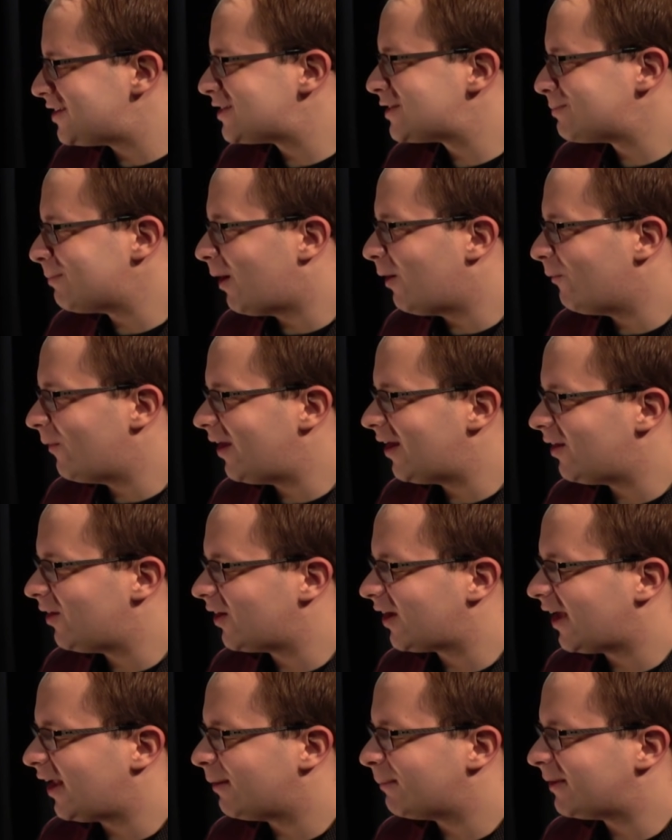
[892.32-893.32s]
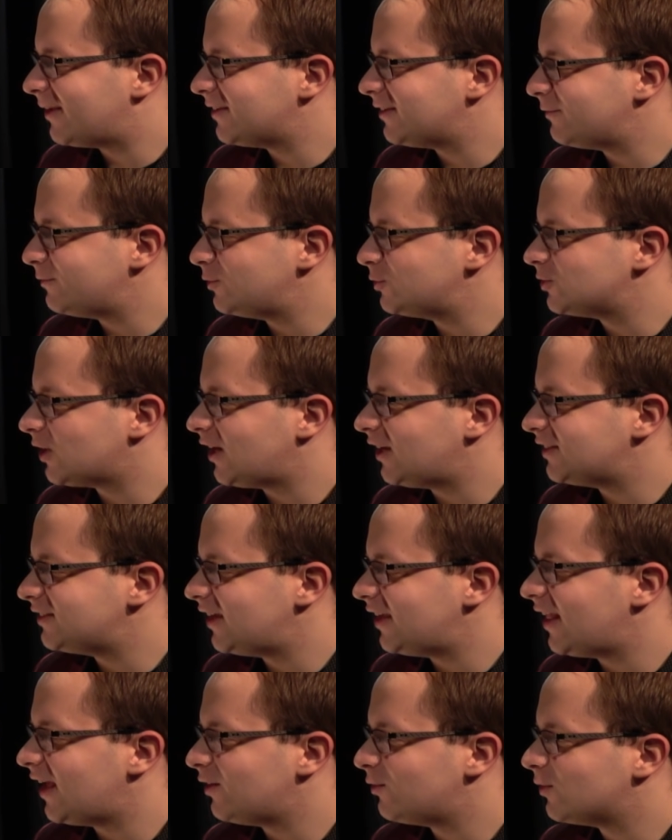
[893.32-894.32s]
It's a smart way to look at it, because if you tried to
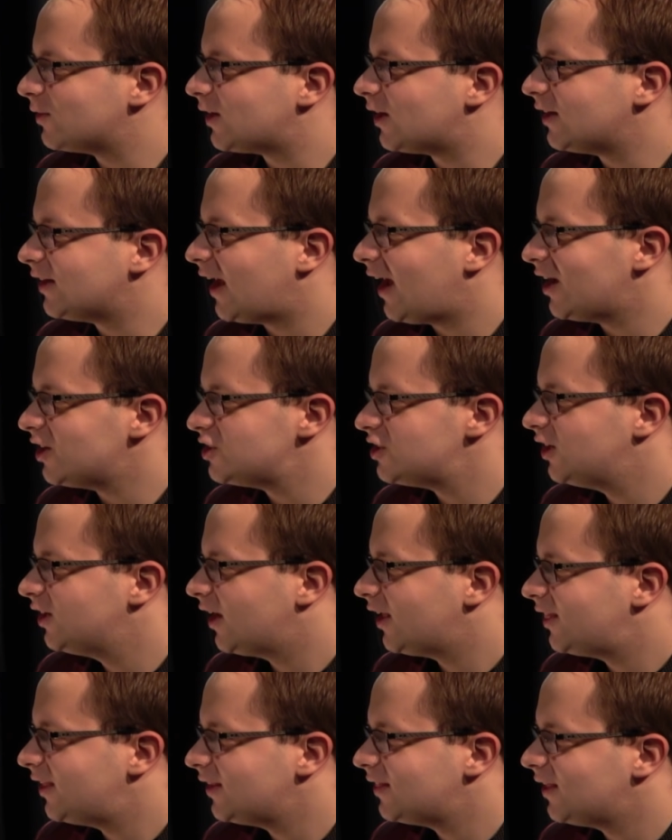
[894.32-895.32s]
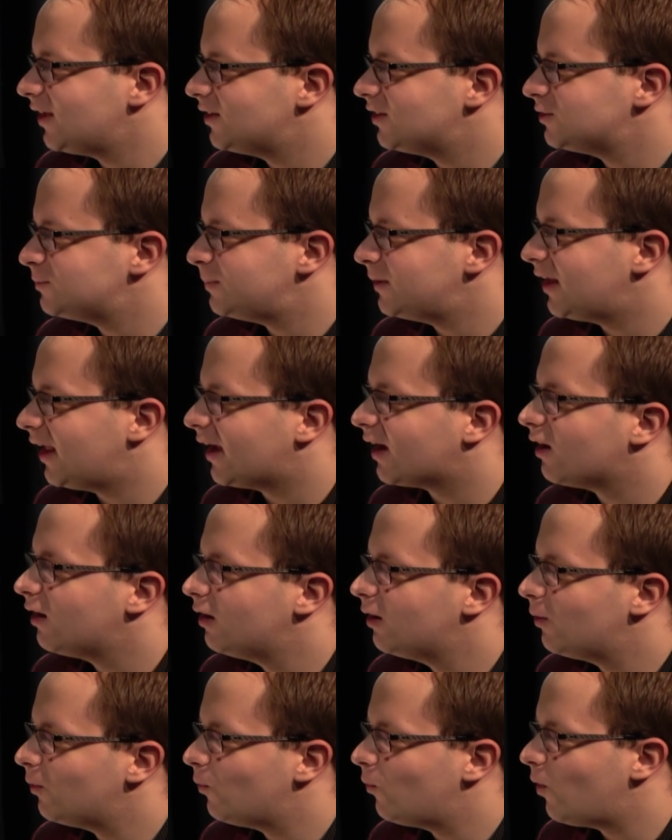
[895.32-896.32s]
say that to a Kardashian, I think they'd just be like,
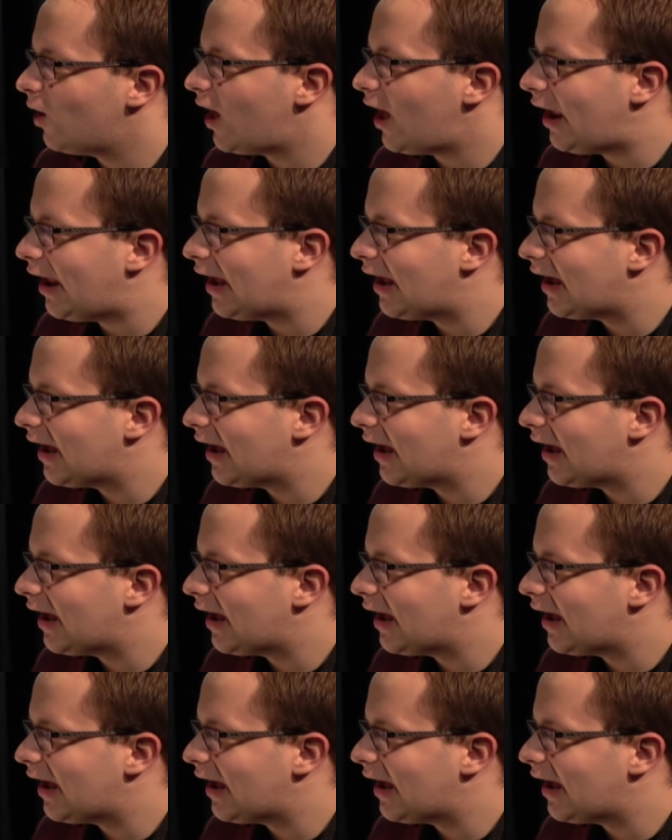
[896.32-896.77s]
what?